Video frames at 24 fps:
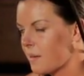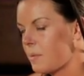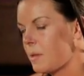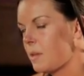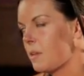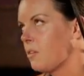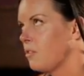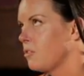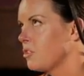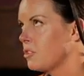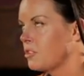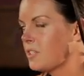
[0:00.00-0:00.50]
I
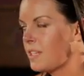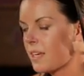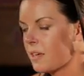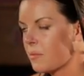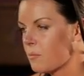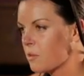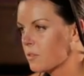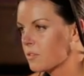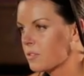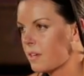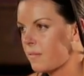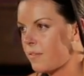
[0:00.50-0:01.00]
mean, you should take a
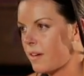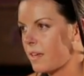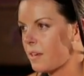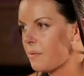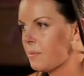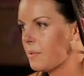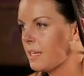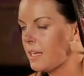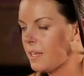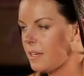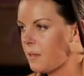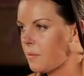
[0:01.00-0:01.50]

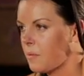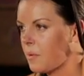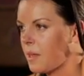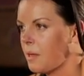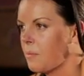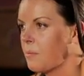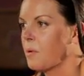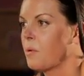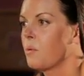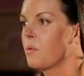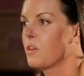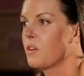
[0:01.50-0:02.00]
multivitamin
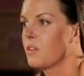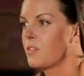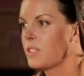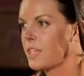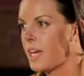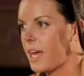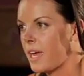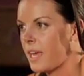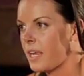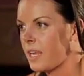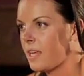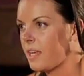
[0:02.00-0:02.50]
anyway, but when you're
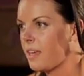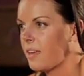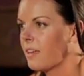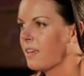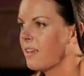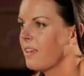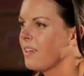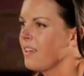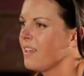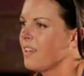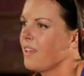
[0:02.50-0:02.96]
dieting,